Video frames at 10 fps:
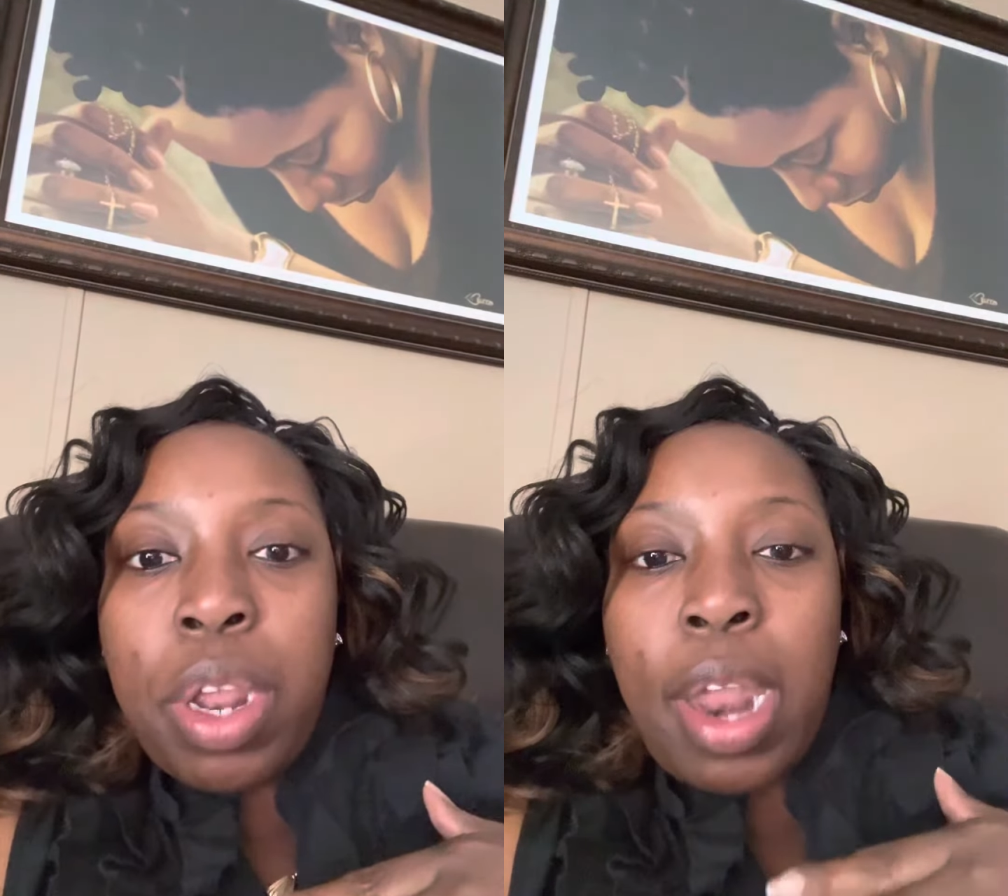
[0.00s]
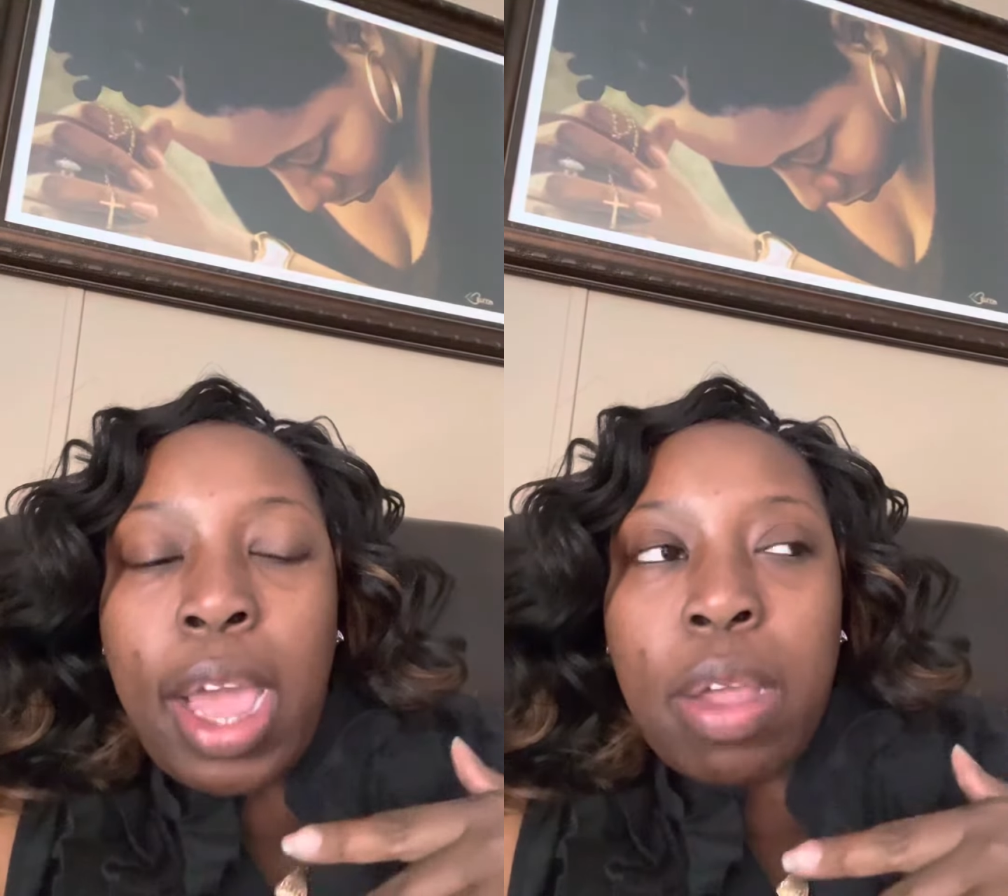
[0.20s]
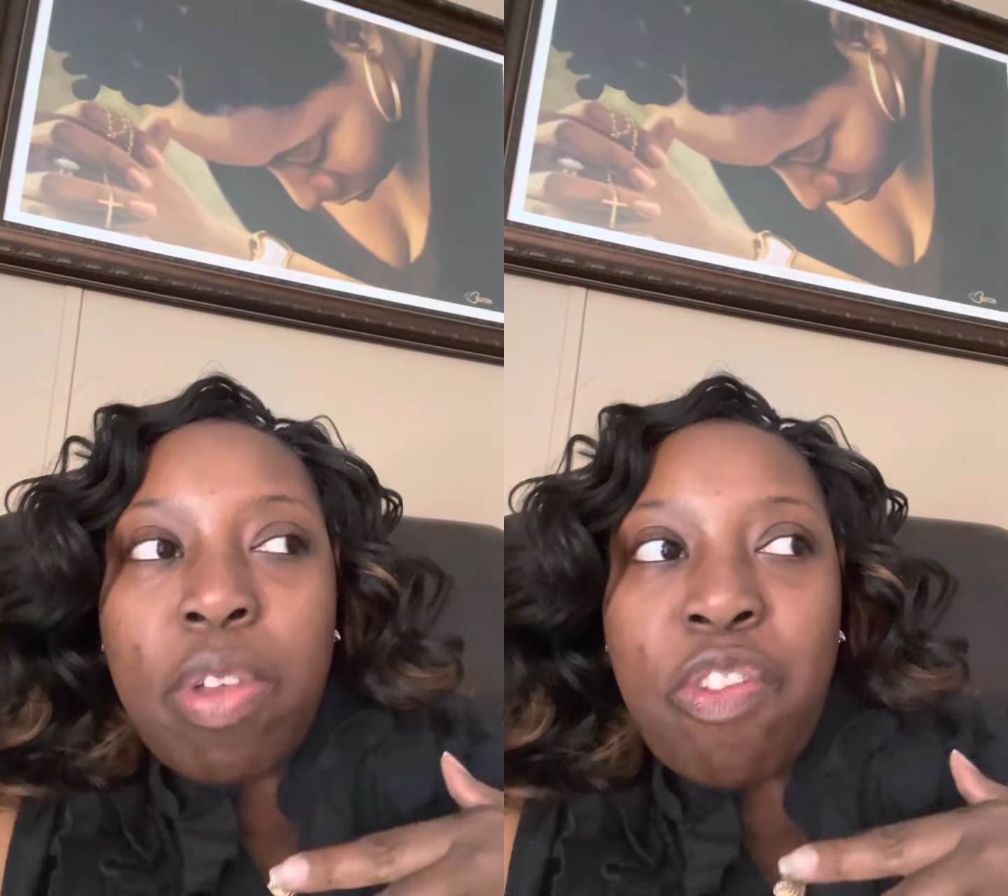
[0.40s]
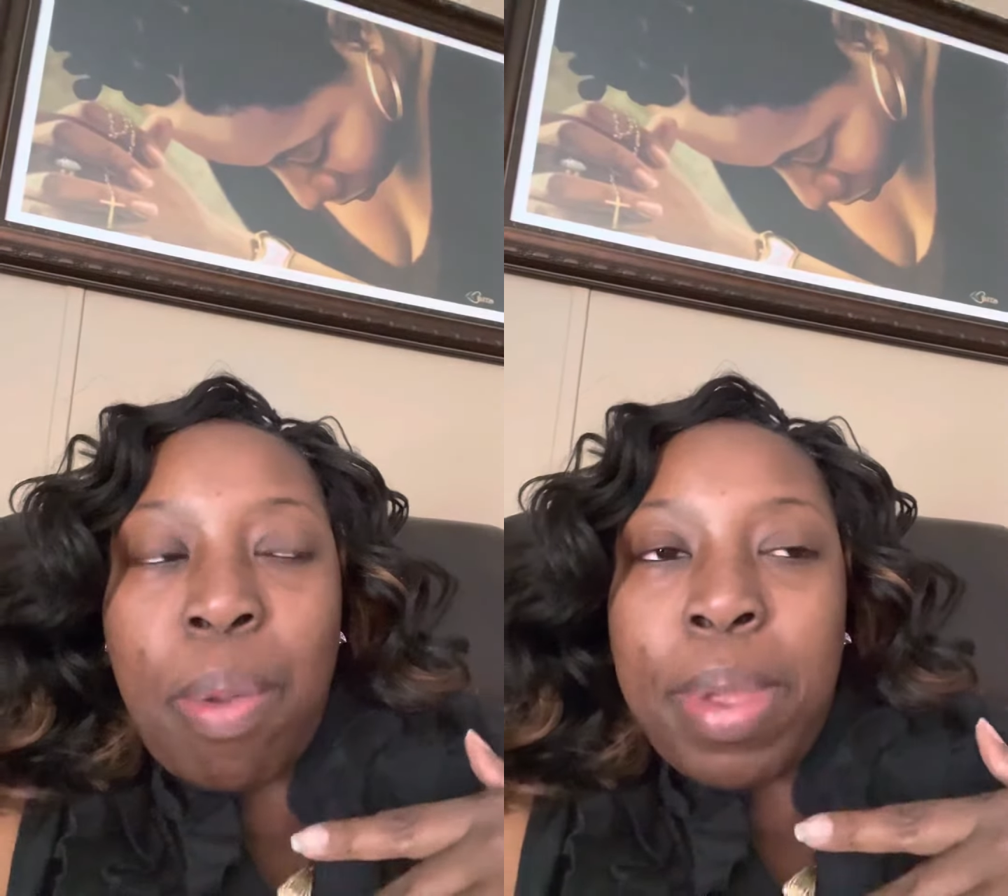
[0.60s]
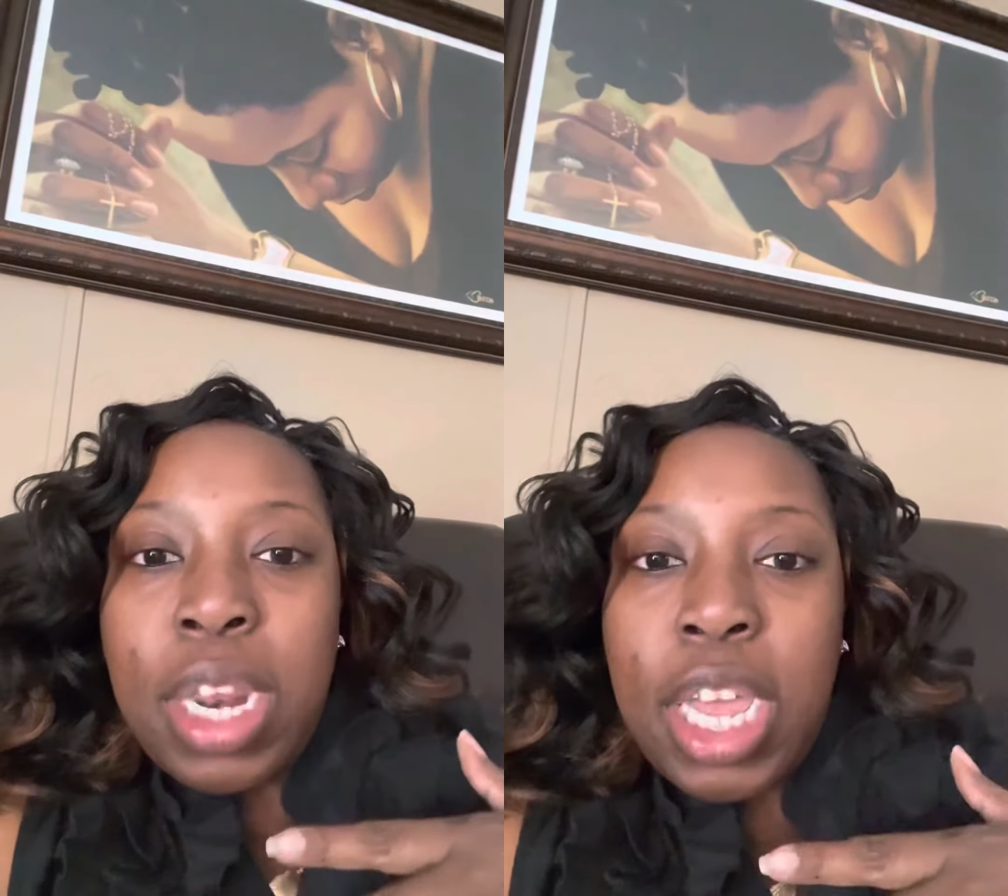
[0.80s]
like if
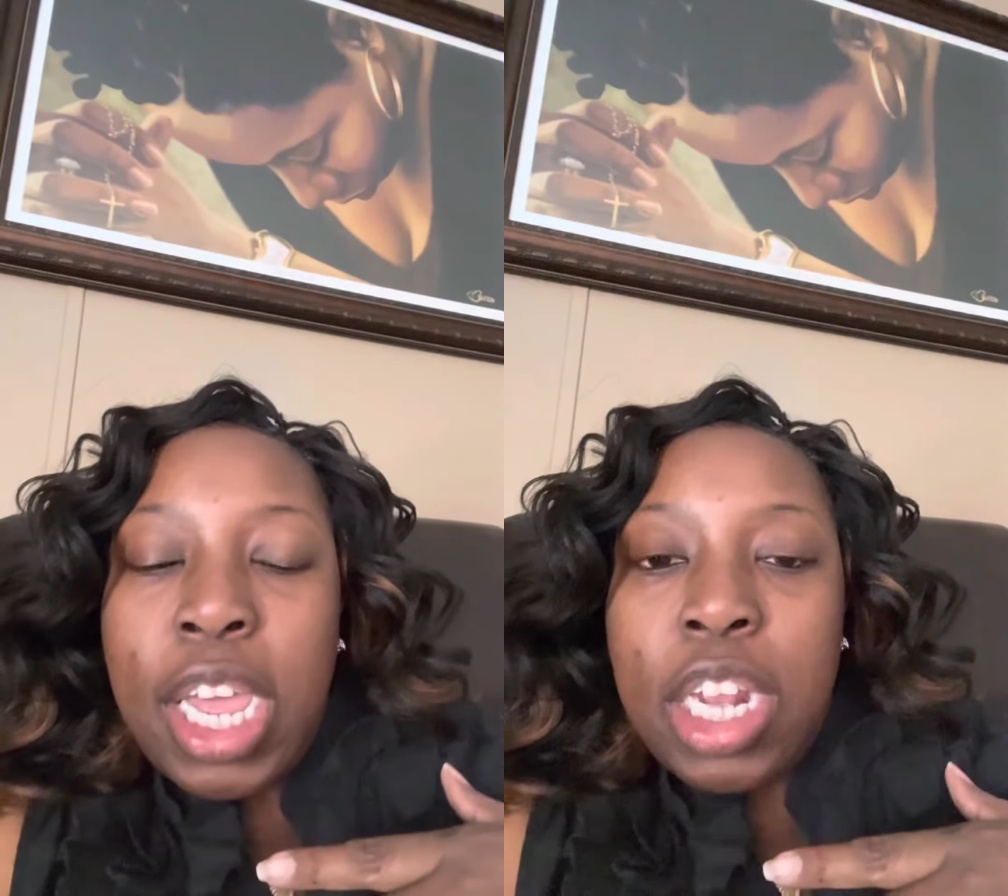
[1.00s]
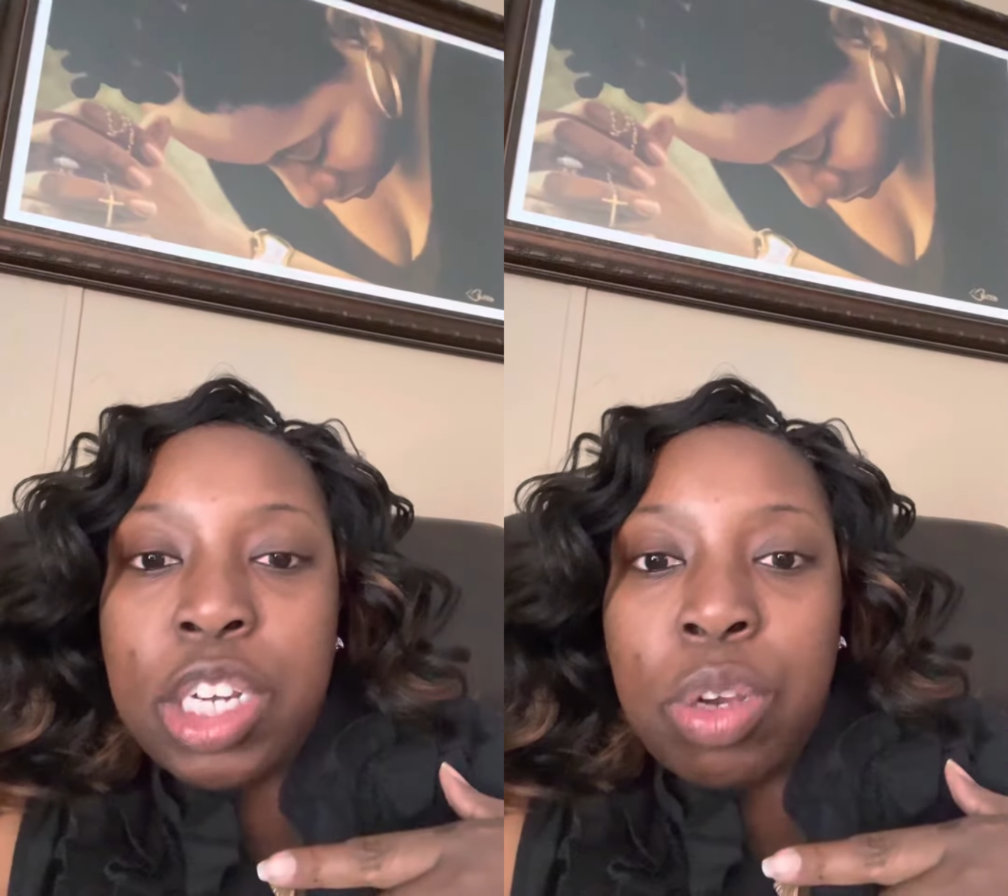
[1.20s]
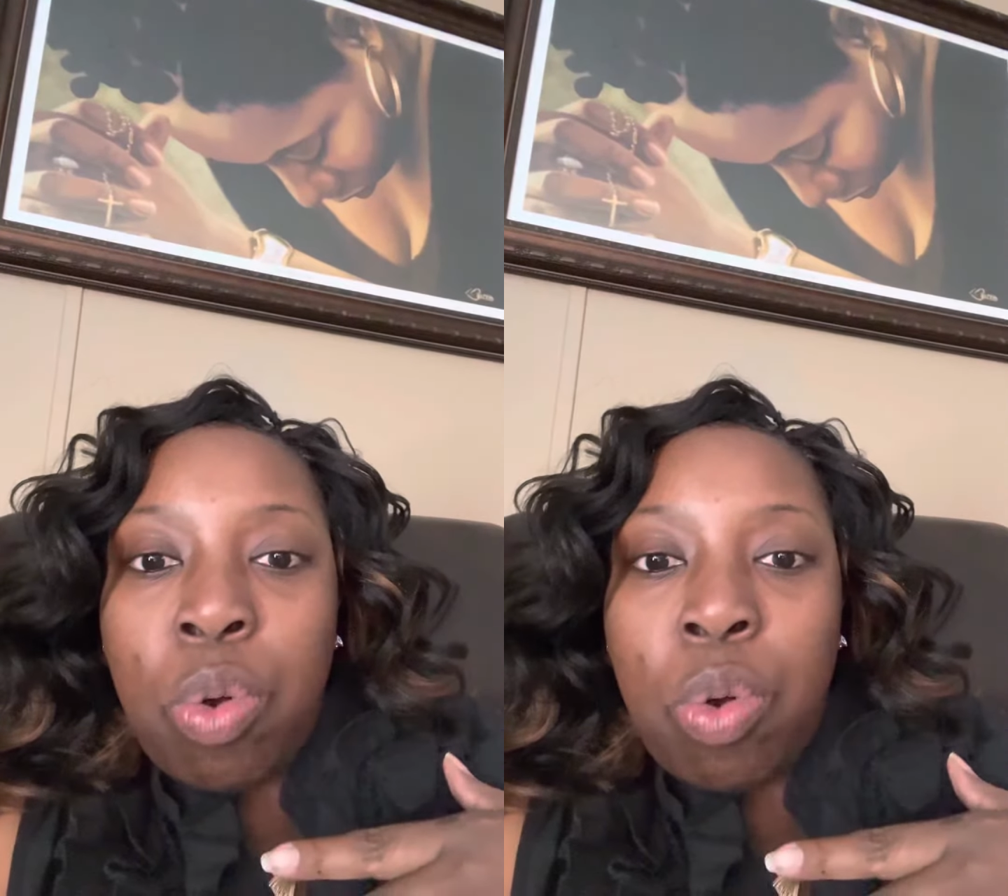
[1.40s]
I'm in the kitchen